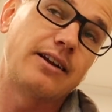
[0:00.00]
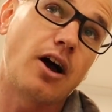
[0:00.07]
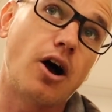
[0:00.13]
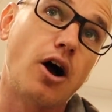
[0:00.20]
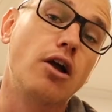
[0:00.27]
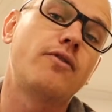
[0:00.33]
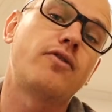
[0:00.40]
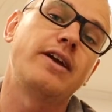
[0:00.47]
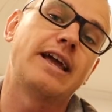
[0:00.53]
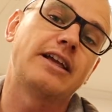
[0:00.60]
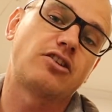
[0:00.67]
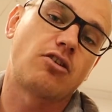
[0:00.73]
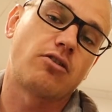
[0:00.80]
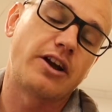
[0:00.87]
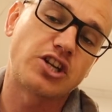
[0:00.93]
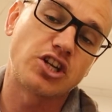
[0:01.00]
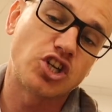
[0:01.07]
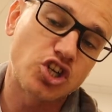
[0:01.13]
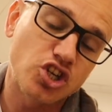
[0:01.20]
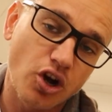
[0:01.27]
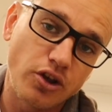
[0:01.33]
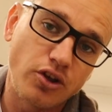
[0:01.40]
and hopefully get to Croatia and
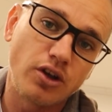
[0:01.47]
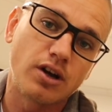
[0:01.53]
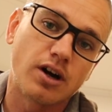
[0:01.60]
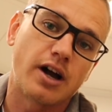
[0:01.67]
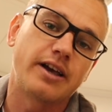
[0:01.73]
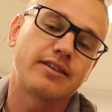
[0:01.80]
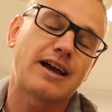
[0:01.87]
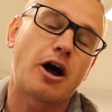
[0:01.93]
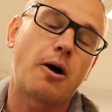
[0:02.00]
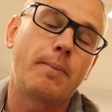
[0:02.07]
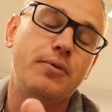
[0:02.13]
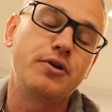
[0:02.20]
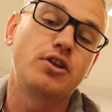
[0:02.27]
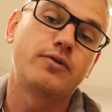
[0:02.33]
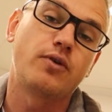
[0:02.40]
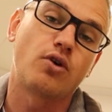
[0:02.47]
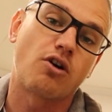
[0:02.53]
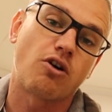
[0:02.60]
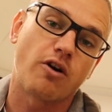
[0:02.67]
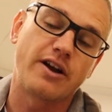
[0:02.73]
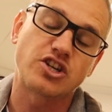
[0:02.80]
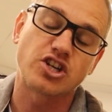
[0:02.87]
show you guys how beautiful
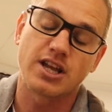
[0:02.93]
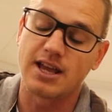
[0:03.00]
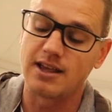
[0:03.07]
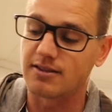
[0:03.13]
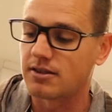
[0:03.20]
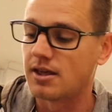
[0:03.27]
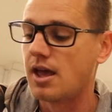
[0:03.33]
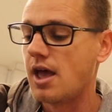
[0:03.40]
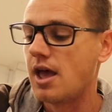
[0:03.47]
Croatia is.